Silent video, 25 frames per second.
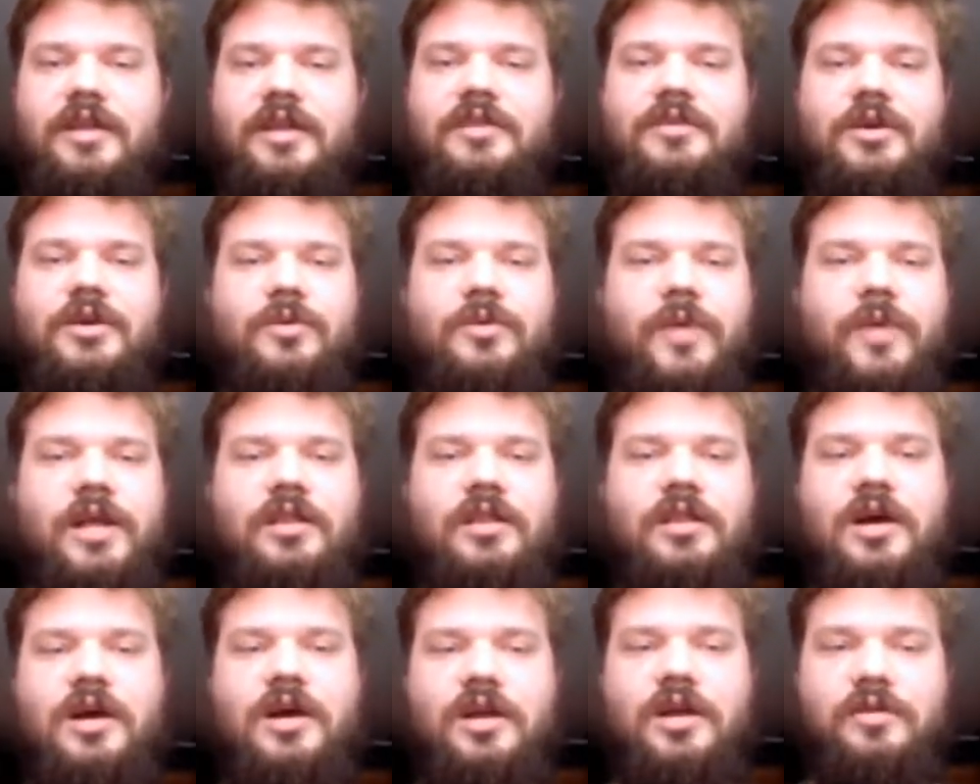quite a lot
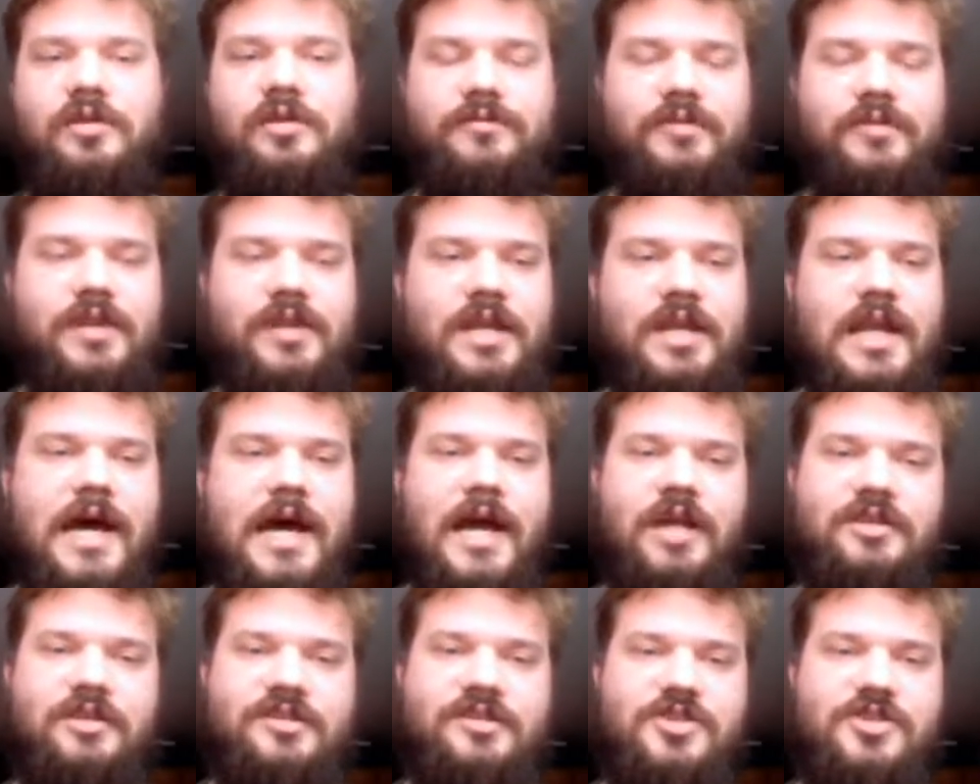of nice
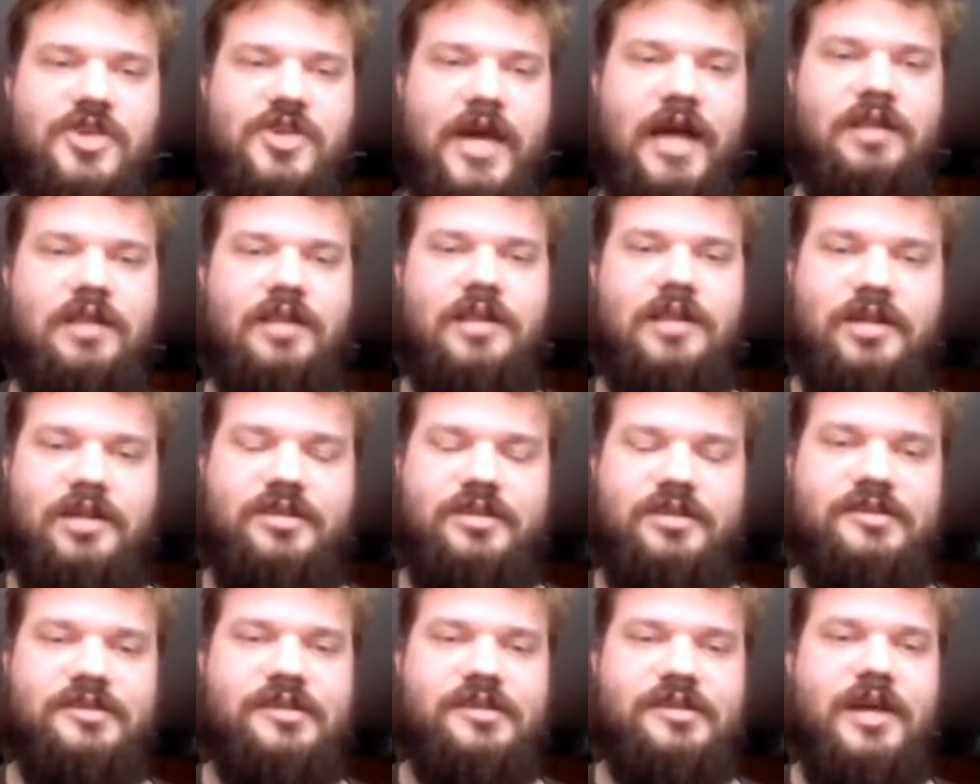checklists
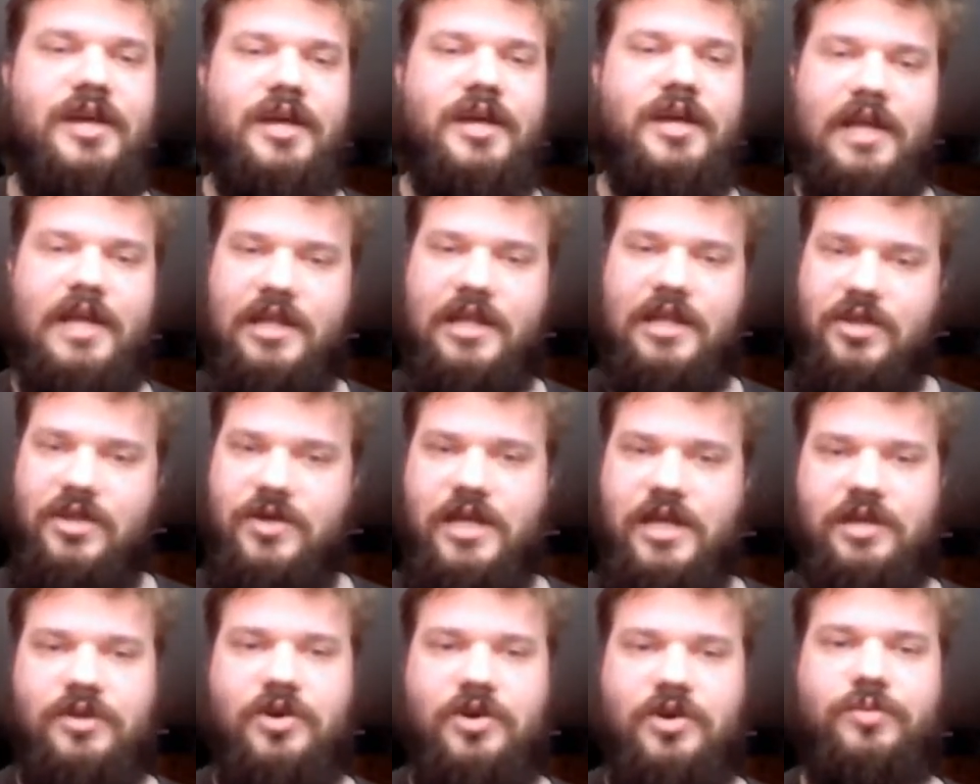that you can
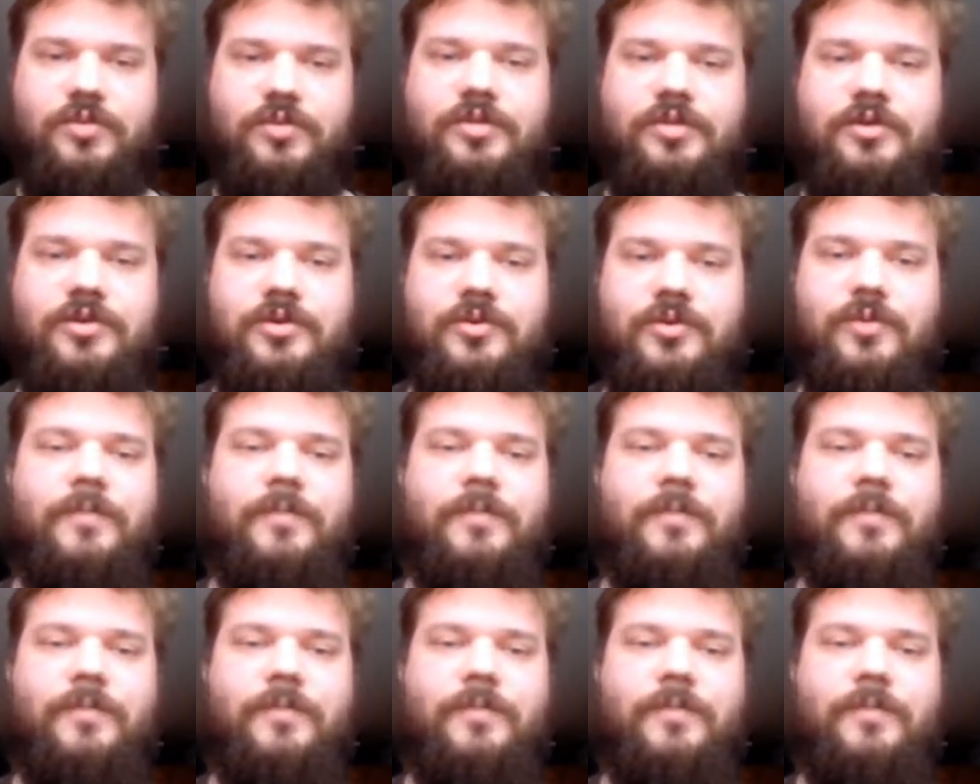go through.